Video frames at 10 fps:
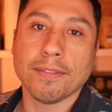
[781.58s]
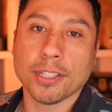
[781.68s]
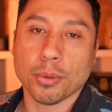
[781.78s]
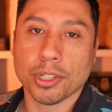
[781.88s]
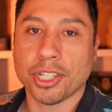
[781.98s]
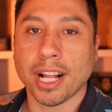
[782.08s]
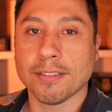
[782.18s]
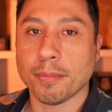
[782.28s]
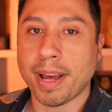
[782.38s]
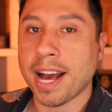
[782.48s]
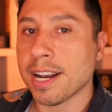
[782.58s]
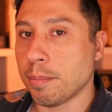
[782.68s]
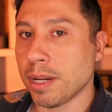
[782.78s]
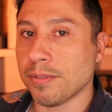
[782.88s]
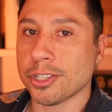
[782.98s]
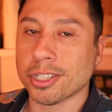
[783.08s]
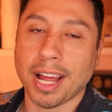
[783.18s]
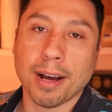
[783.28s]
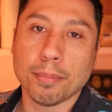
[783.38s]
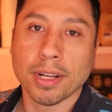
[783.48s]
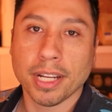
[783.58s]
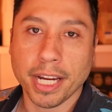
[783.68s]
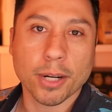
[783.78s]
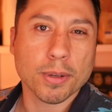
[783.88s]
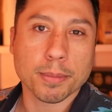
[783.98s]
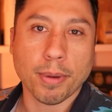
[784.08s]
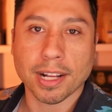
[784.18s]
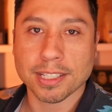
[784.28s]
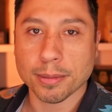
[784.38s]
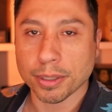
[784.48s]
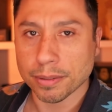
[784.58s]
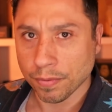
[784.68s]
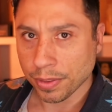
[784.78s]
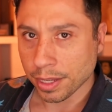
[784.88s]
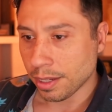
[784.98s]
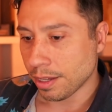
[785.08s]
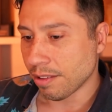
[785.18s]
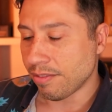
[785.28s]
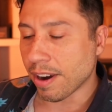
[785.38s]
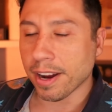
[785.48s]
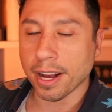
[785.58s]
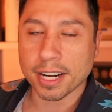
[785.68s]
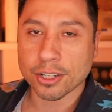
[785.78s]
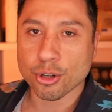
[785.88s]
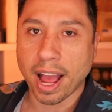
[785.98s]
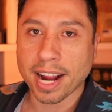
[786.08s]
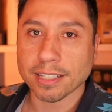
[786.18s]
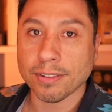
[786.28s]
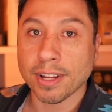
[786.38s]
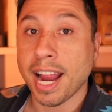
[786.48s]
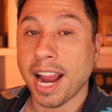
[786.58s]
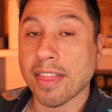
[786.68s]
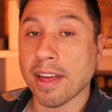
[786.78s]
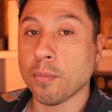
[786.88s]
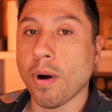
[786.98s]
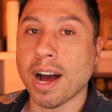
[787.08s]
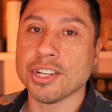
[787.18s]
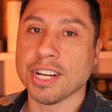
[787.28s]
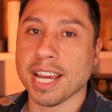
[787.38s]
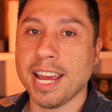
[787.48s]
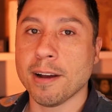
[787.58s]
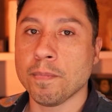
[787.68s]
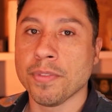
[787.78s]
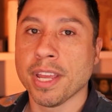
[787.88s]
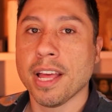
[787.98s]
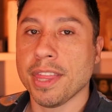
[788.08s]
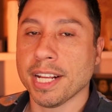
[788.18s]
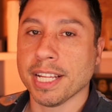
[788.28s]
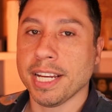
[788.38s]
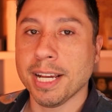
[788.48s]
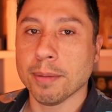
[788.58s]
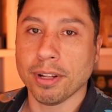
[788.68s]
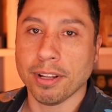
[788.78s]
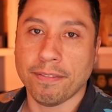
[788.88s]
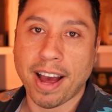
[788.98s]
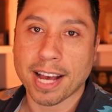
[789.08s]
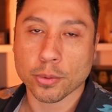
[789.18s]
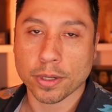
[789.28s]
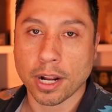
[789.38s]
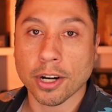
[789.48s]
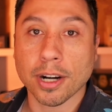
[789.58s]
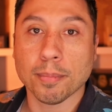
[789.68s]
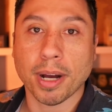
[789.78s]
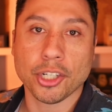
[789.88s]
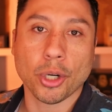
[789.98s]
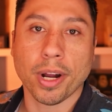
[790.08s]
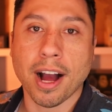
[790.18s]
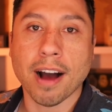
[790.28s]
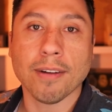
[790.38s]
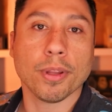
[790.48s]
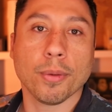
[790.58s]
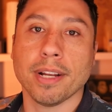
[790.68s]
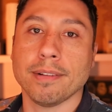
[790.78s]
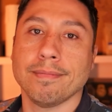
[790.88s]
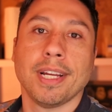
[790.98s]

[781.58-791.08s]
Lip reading: into a shell of a man, a bit of a schlub, irresponsible, very unattractive, and then watching him think that he can pull a fast one on her by showing off with what